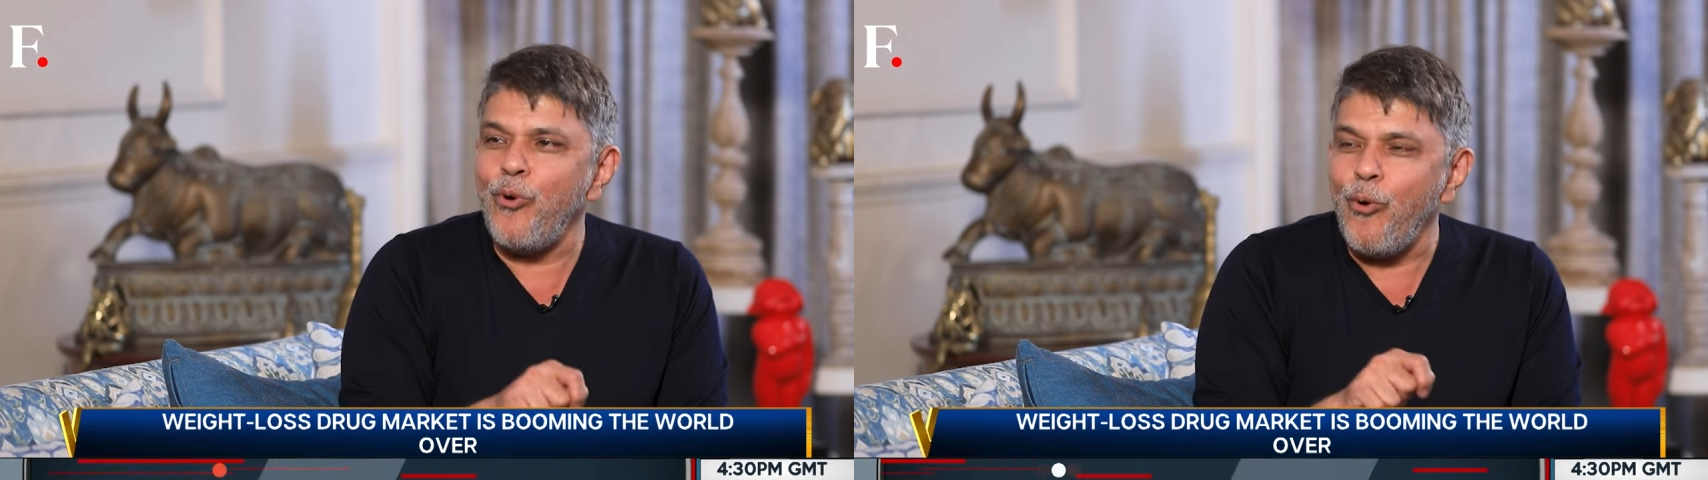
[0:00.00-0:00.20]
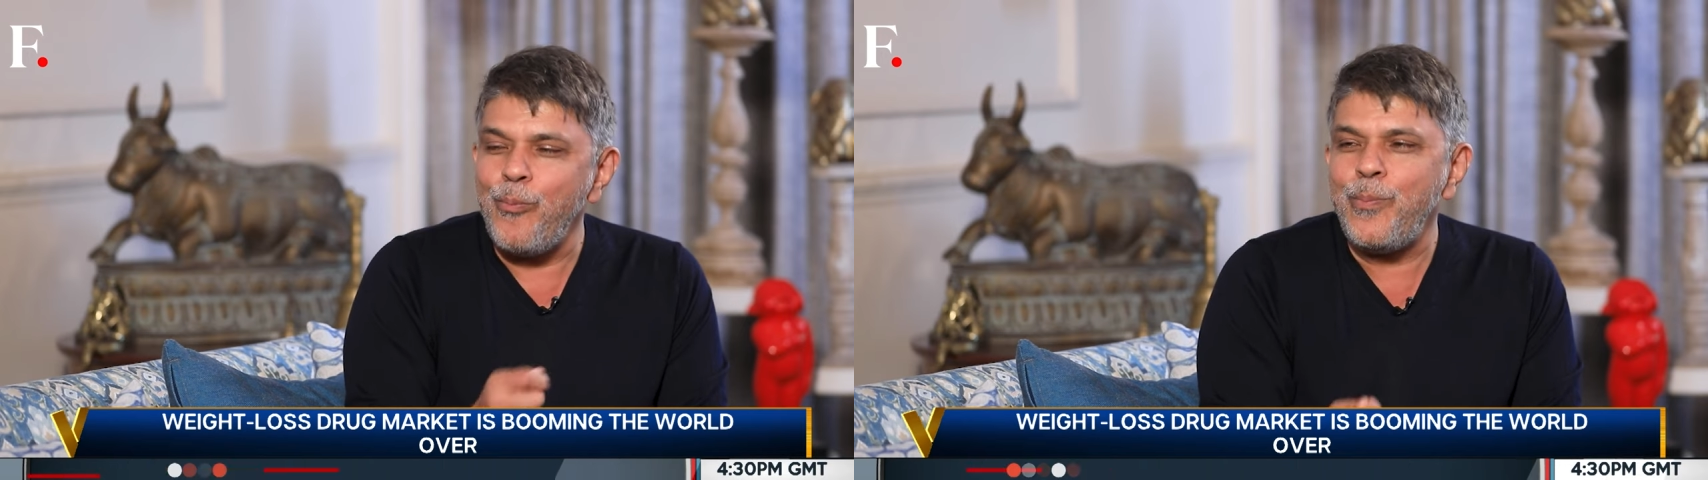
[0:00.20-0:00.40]

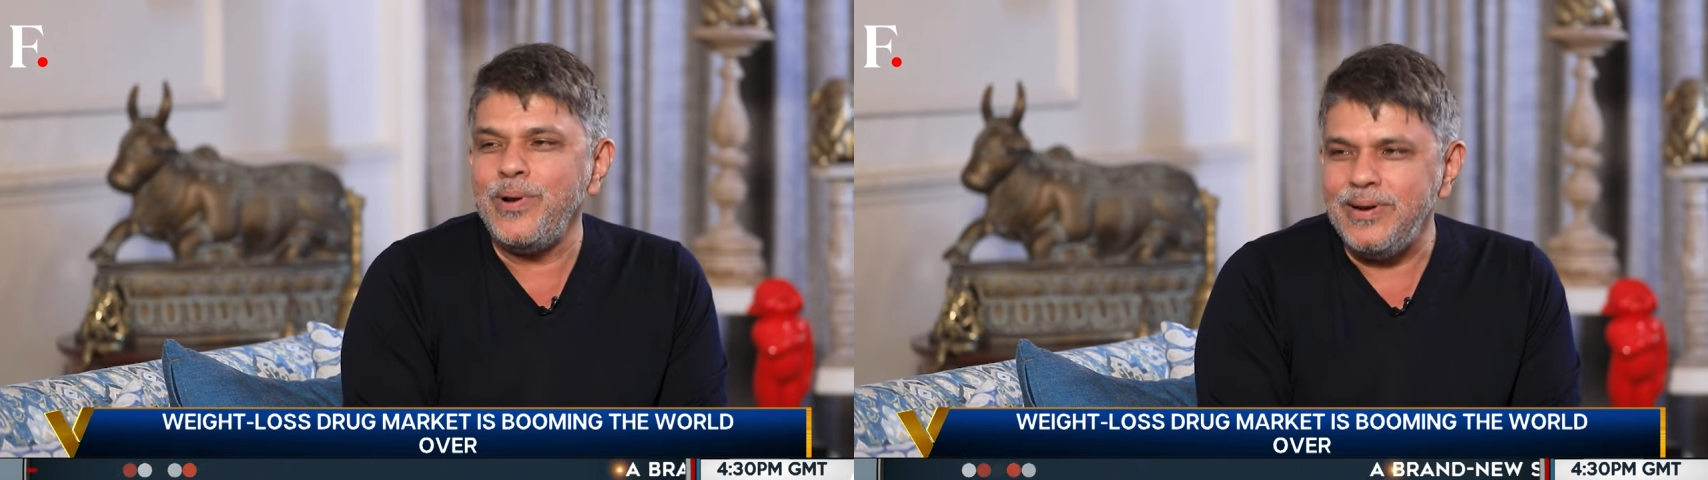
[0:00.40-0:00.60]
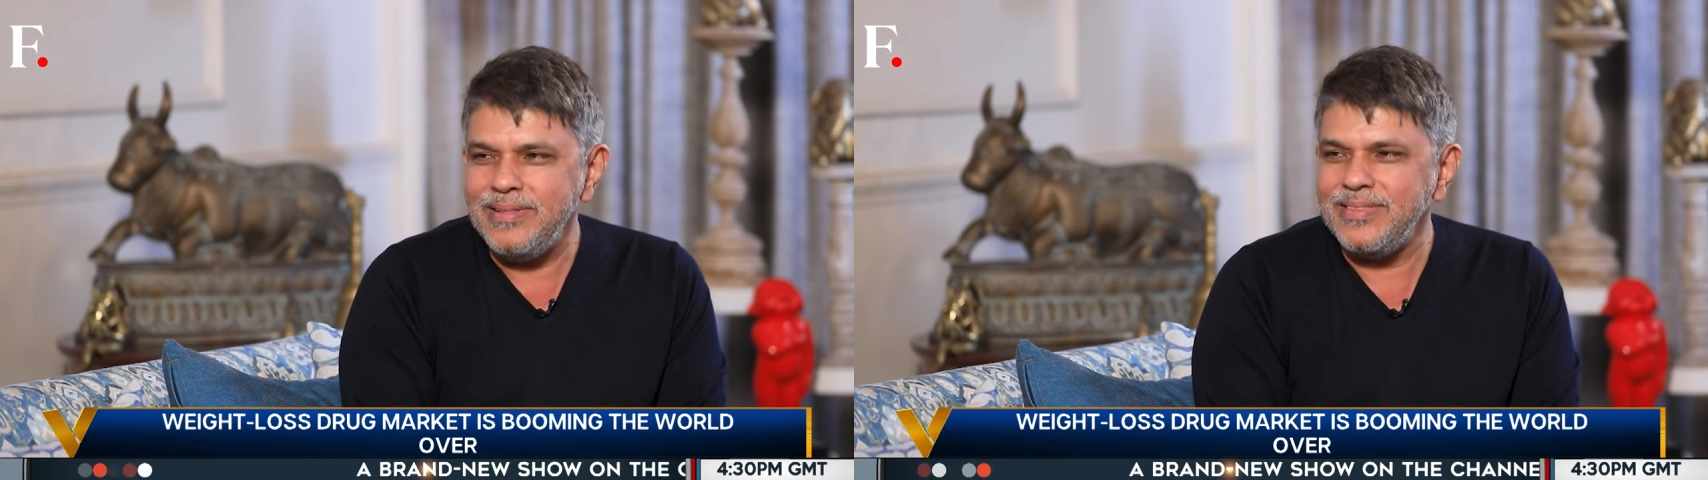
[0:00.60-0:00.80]

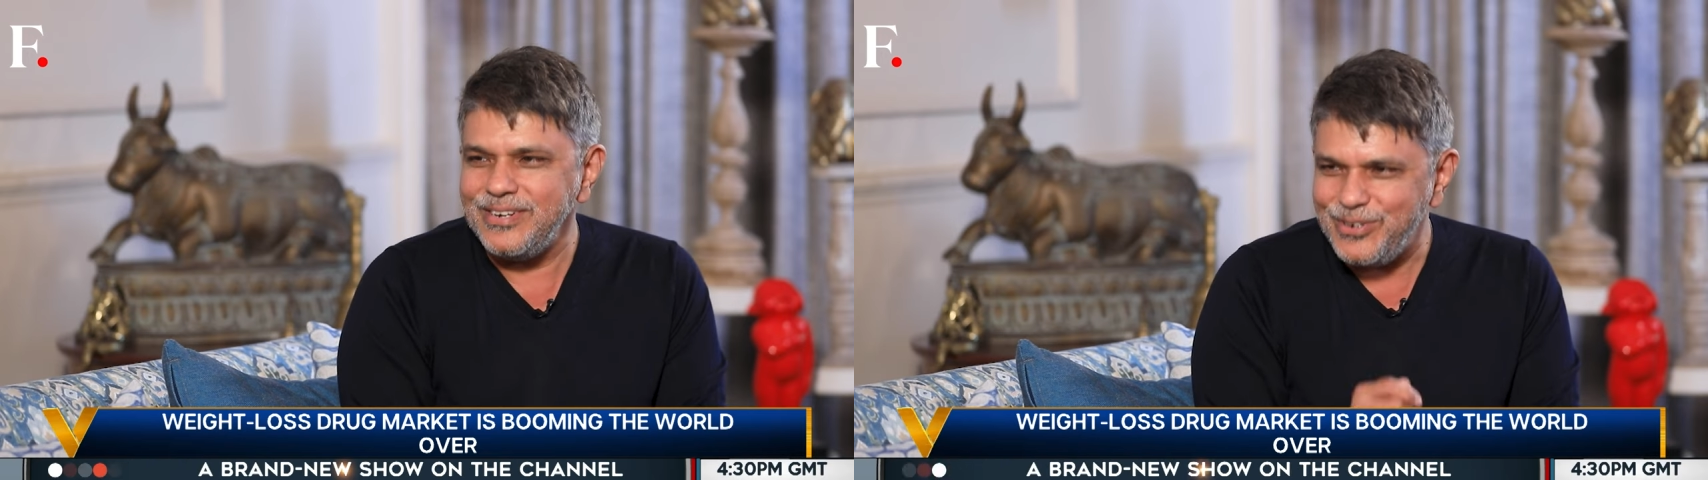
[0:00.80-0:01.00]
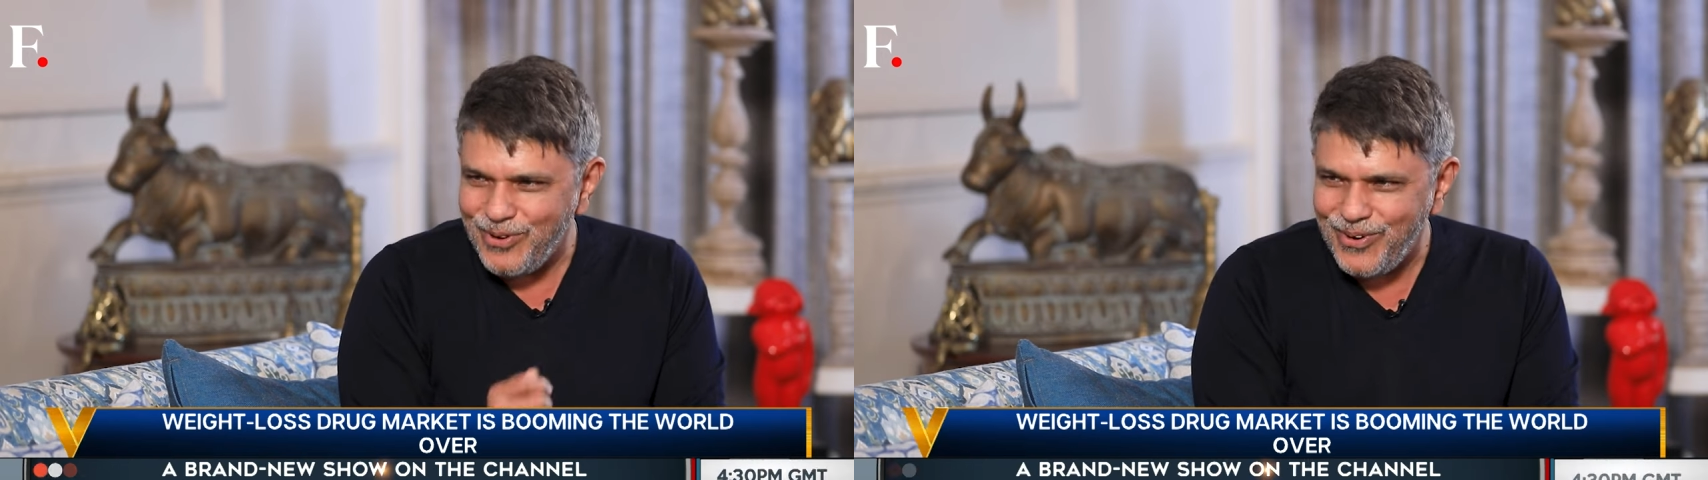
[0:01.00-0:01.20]
open the
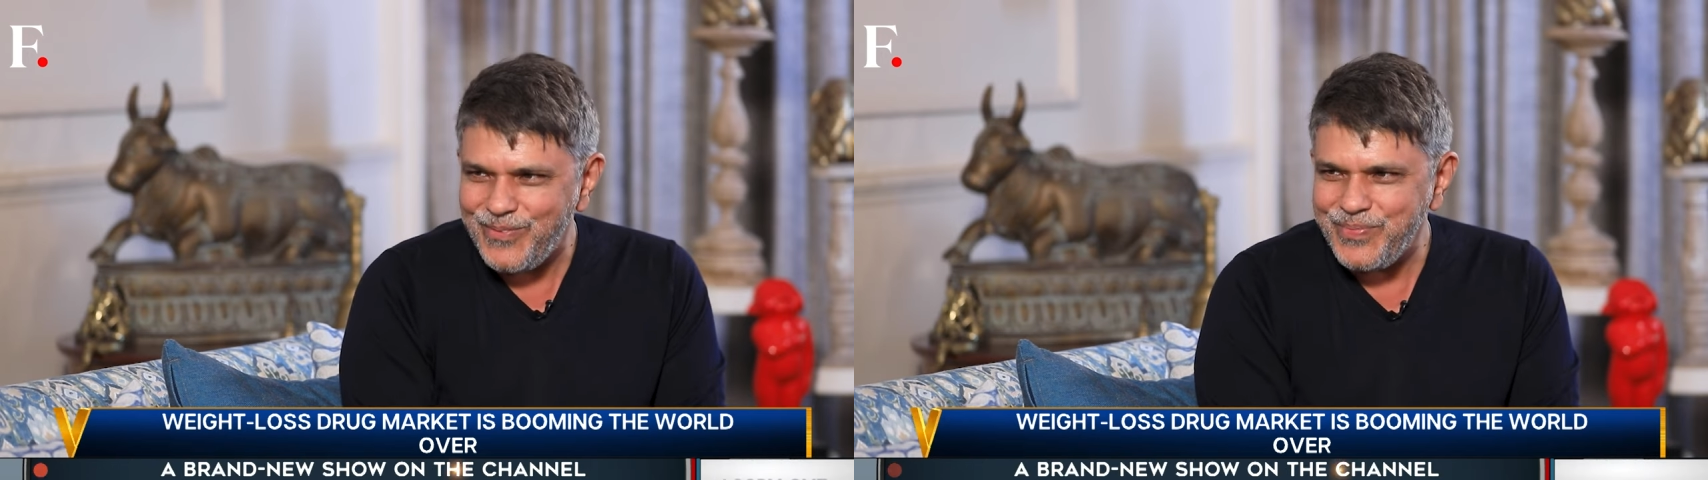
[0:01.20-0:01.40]
door.